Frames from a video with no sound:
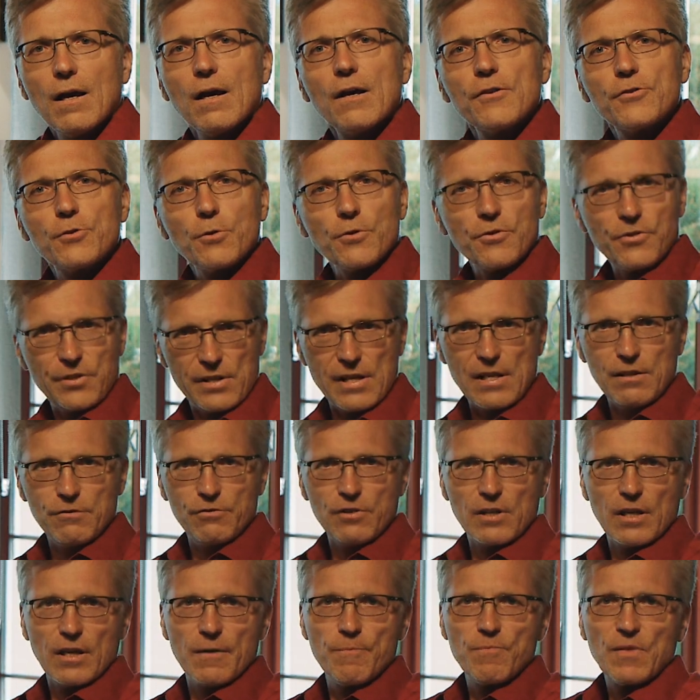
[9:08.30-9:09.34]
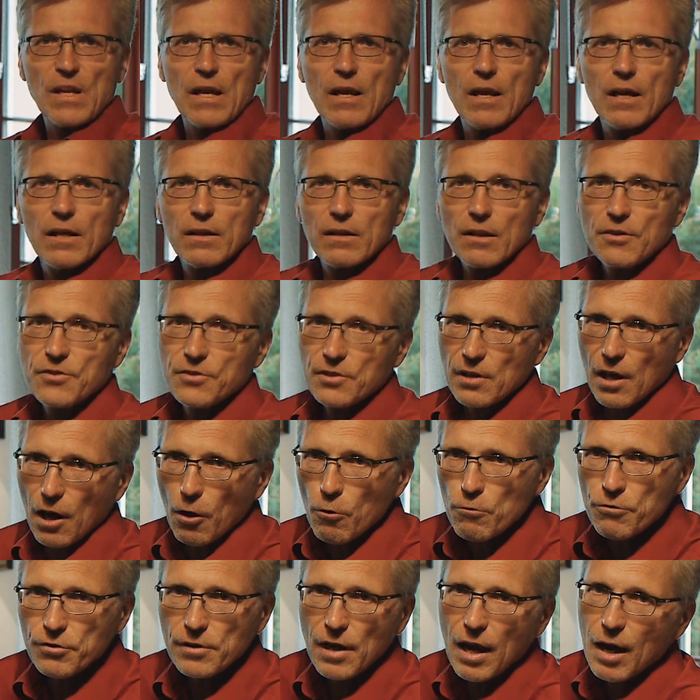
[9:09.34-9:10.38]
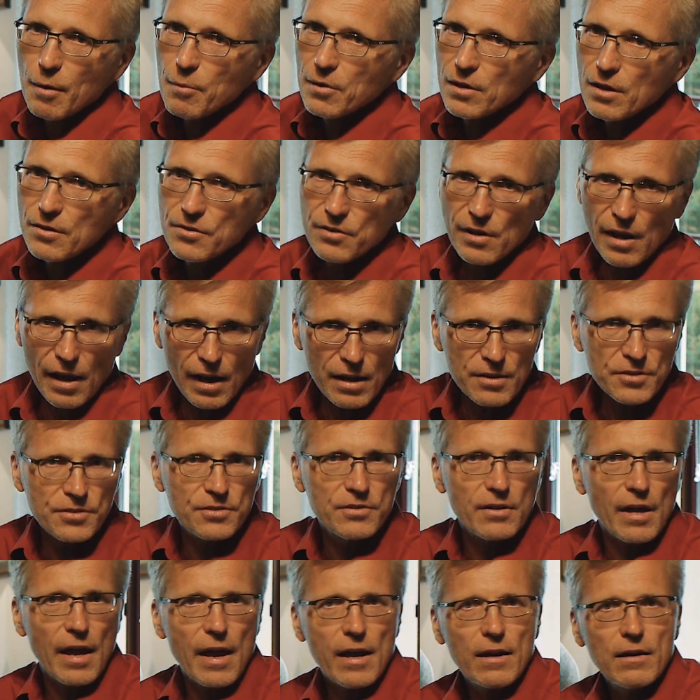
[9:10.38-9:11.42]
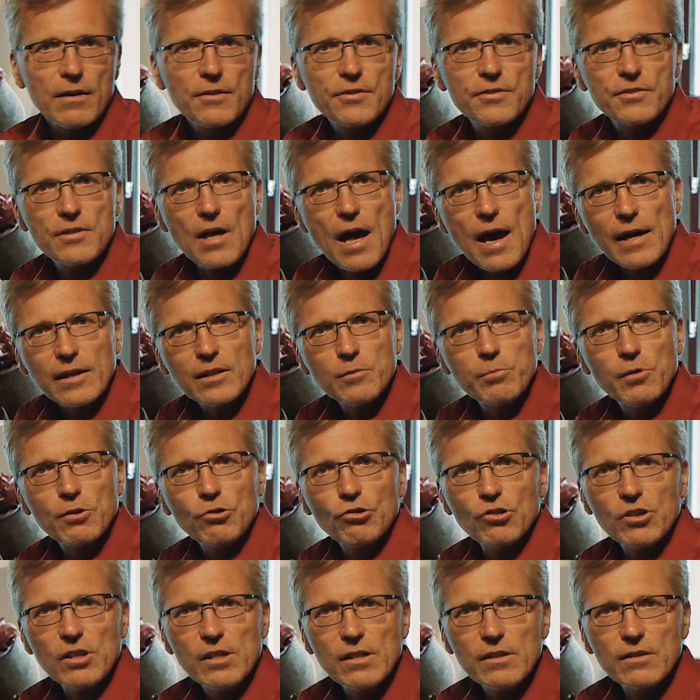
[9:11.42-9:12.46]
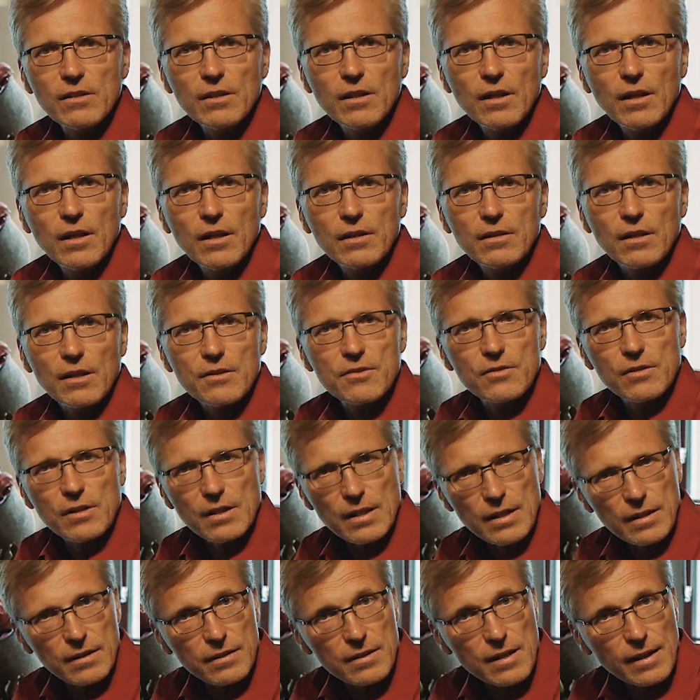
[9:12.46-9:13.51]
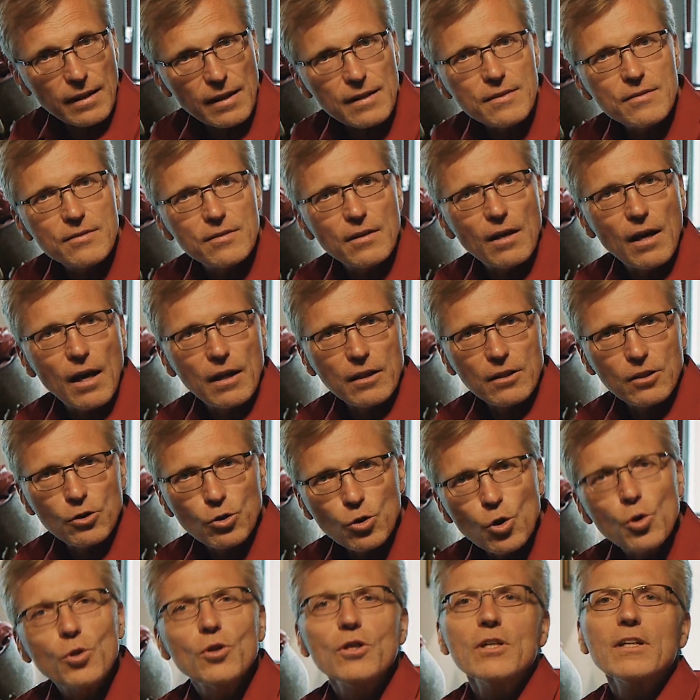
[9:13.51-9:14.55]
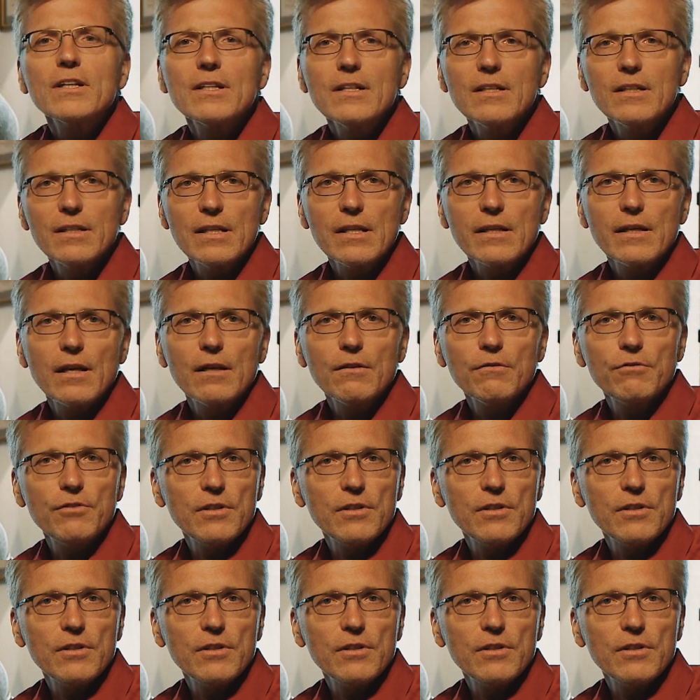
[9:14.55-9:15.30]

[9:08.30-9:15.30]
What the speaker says: So we see that the first angel's task is to rekindle the interest in divine affairs.